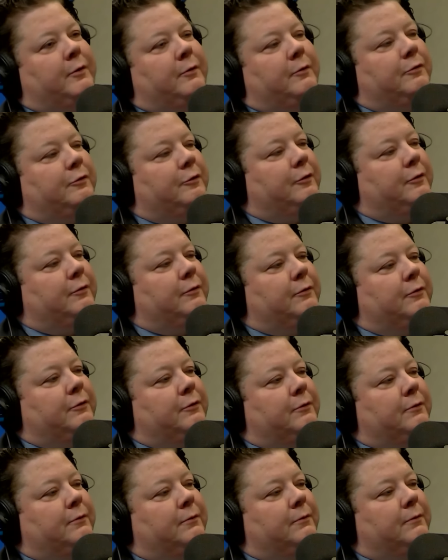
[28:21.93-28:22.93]
to,
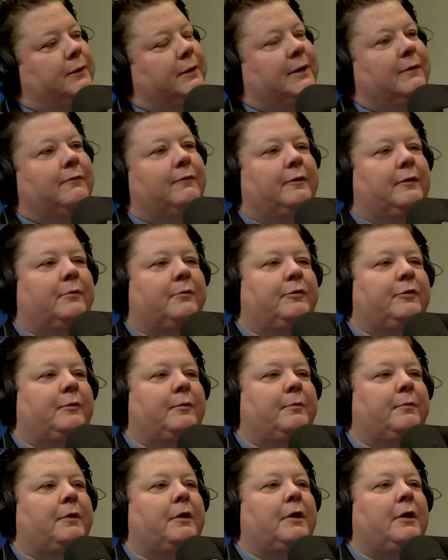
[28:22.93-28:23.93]
to give them
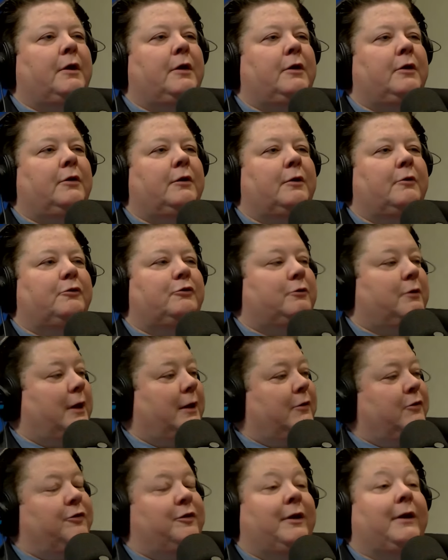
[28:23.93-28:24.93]
some, you know,
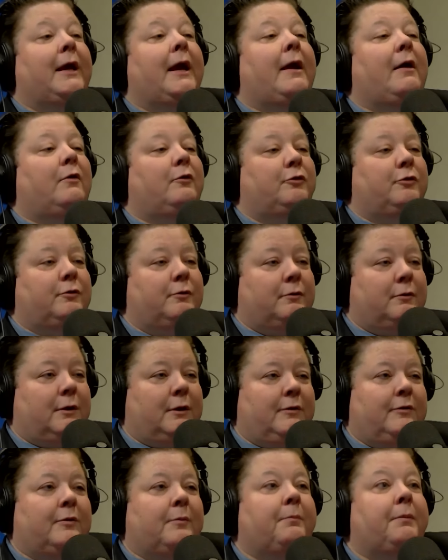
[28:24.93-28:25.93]
like you said, counsel
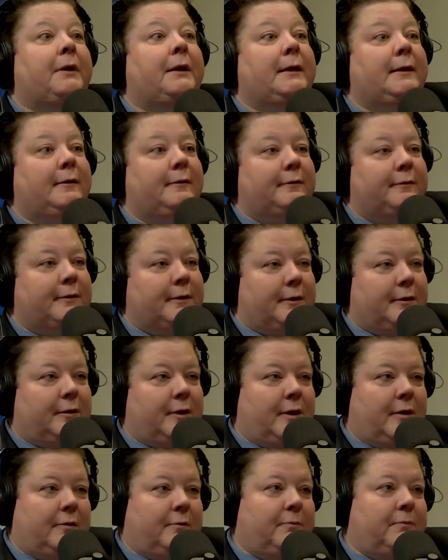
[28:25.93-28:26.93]
and some peace and,
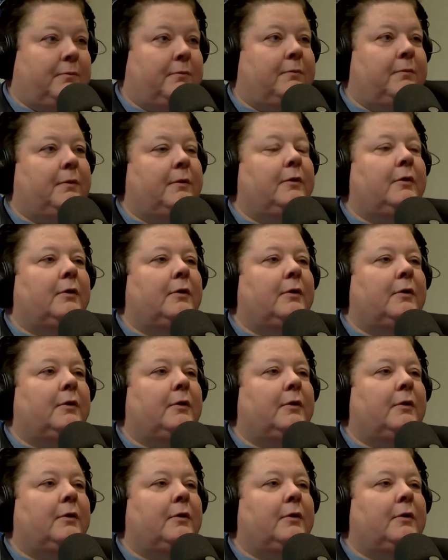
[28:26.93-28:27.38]
and it's like your friend,